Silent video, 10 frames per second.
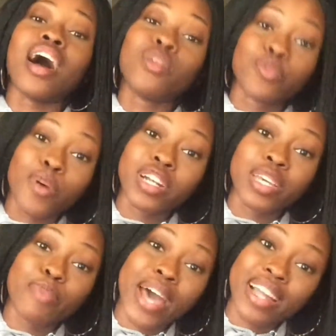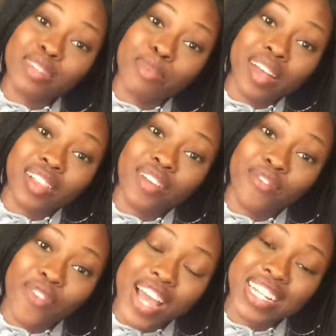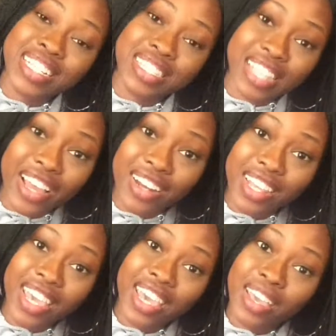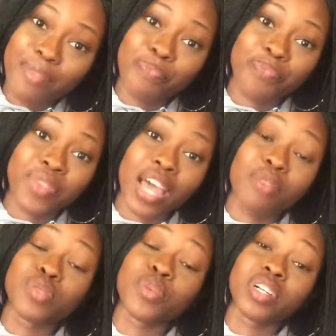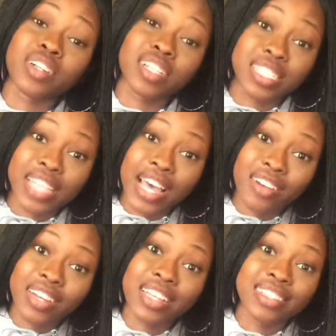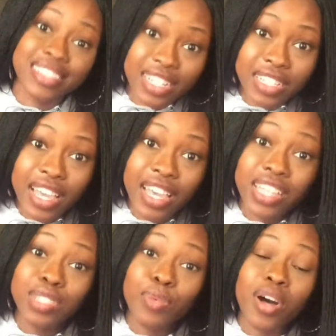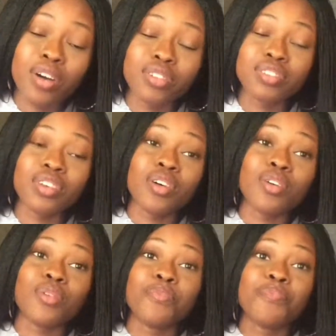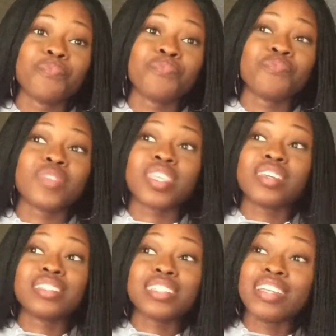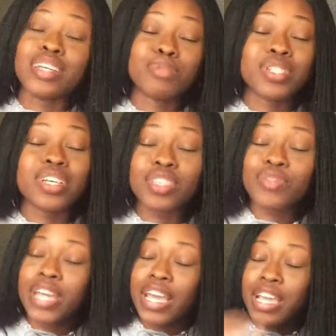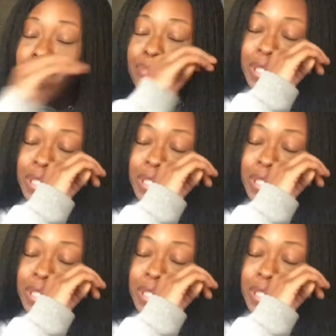I was partying back to back, like Friday, Saturday. I was working on Saturday and Sunday as well, so staying up till like 3 a.m.